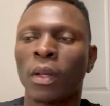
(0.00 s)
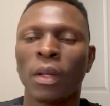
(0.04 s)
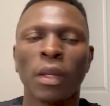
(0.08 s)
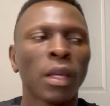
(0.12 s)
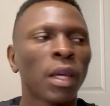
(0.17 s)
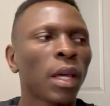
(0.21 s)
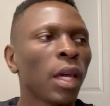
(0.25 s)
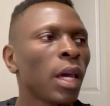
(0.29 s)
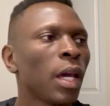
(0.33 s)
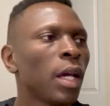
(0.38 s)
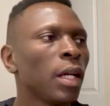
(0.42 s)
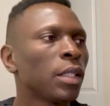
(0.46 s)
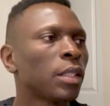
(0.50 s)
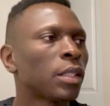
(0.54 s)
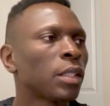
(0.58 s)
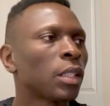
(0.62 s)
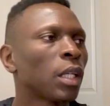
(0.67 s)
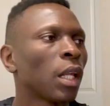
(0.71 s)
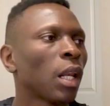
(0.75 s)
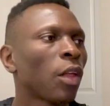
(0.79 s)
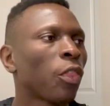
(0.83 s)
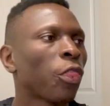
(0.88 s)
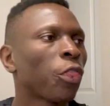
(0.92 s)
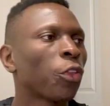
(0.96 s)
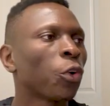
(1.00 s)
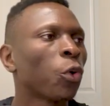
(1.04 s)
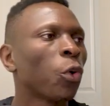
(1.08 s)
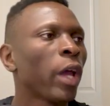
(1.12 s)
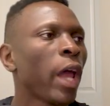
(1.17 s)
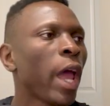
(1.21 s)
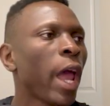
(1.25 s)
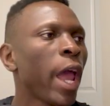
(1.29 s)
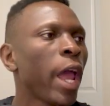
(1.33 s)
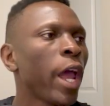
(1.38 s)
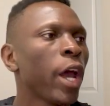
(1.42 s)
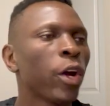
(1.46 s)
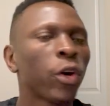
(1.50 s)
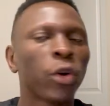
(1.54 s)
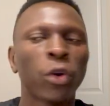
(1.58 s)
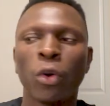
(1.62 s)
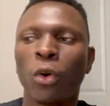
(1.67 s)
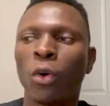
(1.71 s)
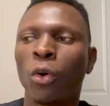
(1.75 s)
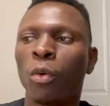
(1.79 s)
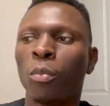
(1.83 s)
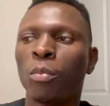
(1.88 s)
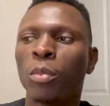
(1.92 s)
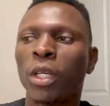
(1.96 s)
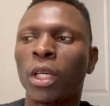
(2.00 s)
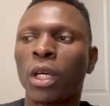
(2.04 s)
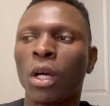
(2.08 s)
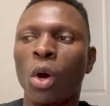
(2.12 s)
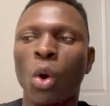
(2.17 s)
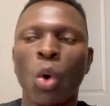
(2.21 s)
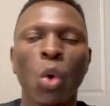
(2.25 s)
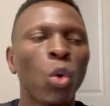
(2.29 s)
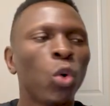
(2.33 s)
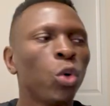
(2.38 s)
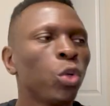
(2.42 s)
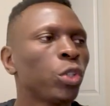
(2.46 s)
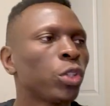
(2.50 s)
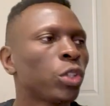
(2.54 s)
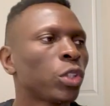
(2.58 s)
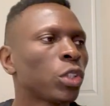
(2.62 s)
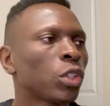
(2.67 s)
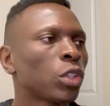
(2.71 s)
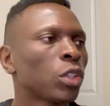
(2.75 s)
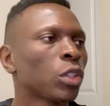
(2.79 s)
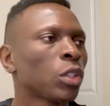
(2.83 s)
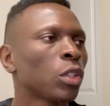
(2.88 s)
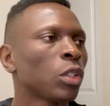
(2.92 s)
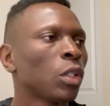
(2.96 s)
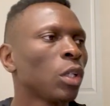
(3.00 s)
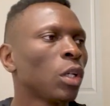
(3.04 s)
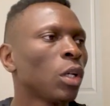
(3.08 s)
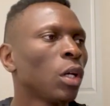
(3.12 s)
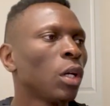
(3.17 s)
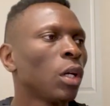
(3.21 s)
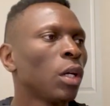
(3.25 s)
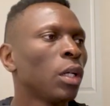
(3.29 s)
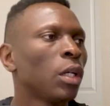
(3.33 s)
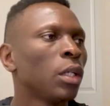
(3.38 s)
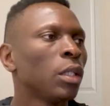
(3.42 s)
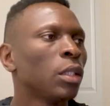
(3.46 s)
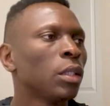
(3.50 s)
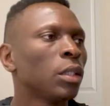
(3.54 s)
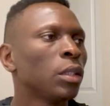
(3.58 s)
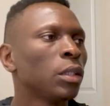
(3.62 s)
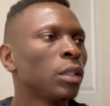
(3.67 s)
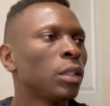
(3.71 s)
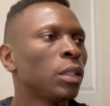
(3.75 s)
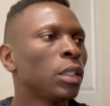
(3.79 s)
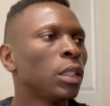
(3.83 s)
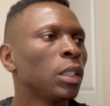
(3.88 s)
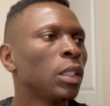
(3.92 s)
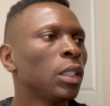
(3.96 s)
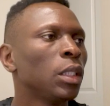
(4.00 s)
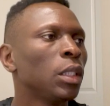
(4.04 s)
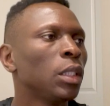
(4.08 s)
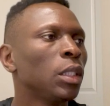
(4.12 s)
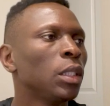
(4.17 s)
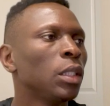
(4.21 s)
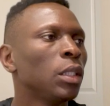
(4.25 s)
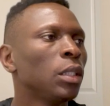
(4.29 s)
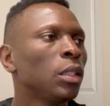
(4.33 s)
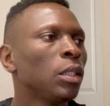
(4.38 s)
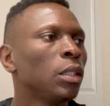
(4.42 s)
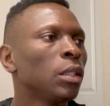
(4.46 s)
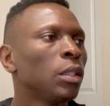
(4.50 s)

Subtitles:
it's gonna throw an error because the